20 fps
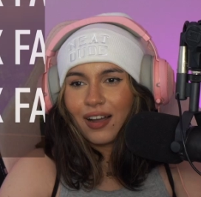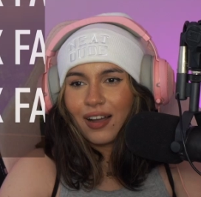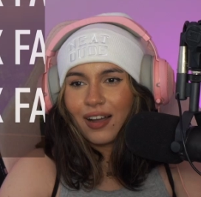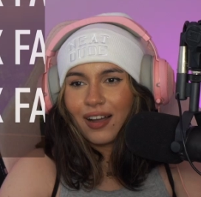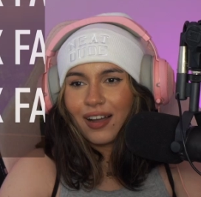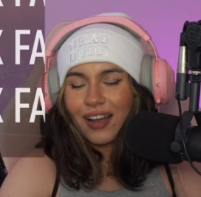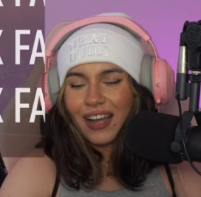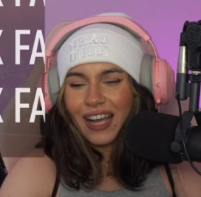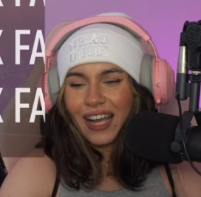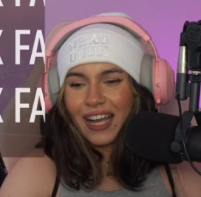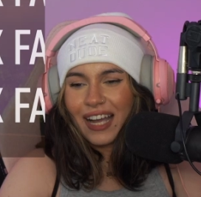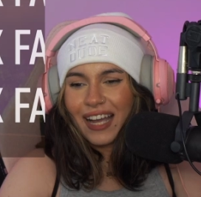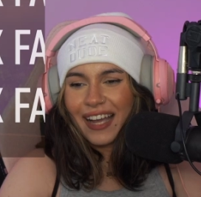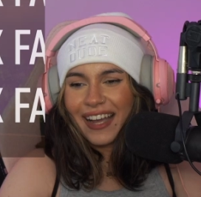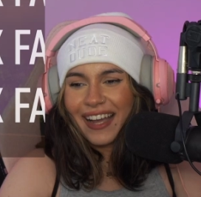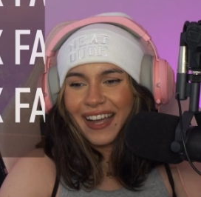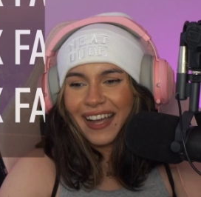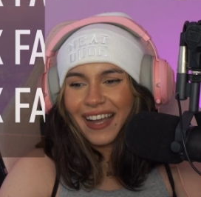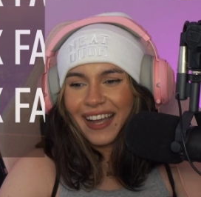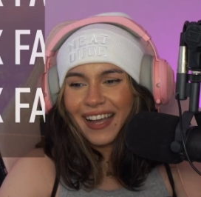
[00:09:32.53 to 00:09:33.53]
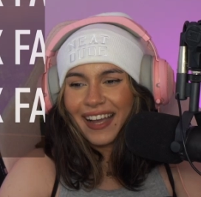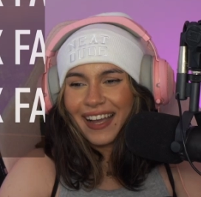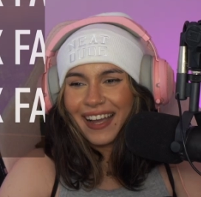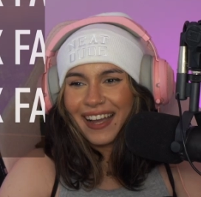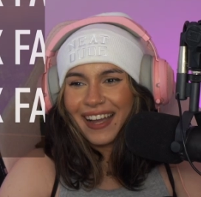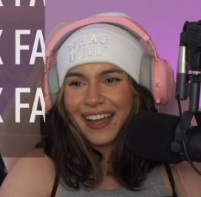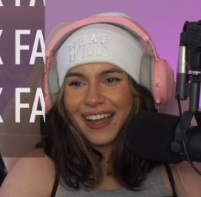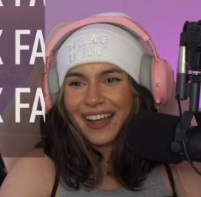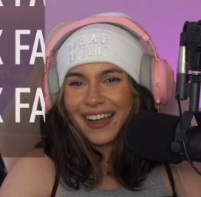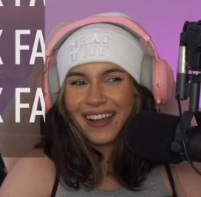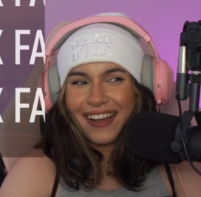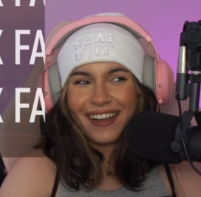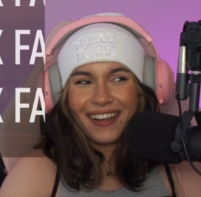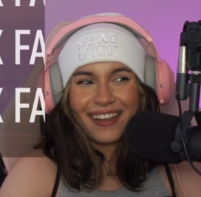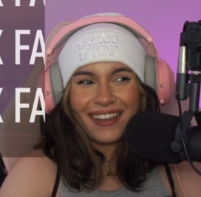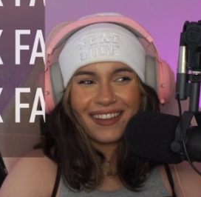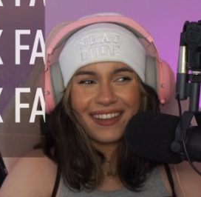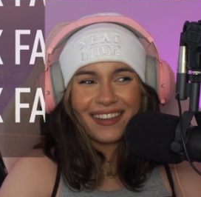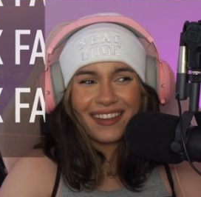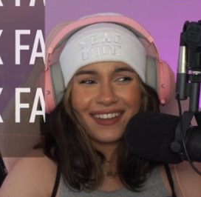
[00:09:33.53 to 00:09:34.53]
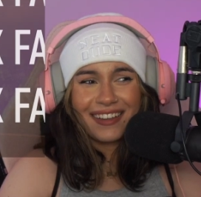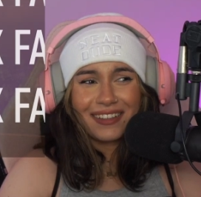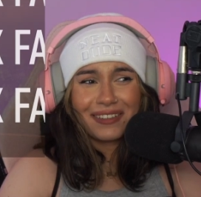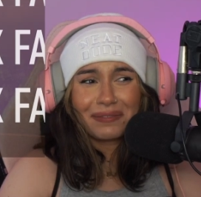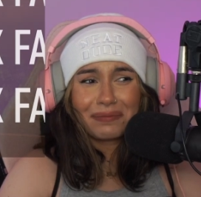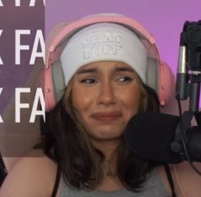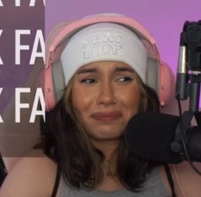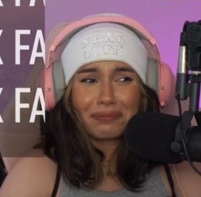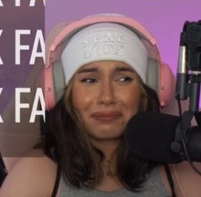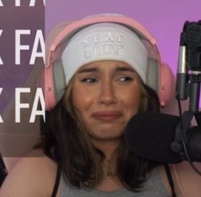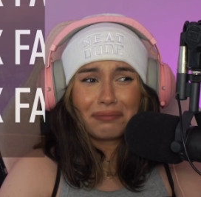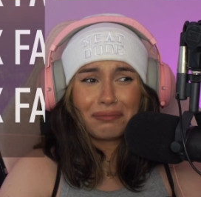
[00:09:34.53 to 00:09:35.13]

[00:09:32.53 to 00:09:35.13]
Nobody speaks.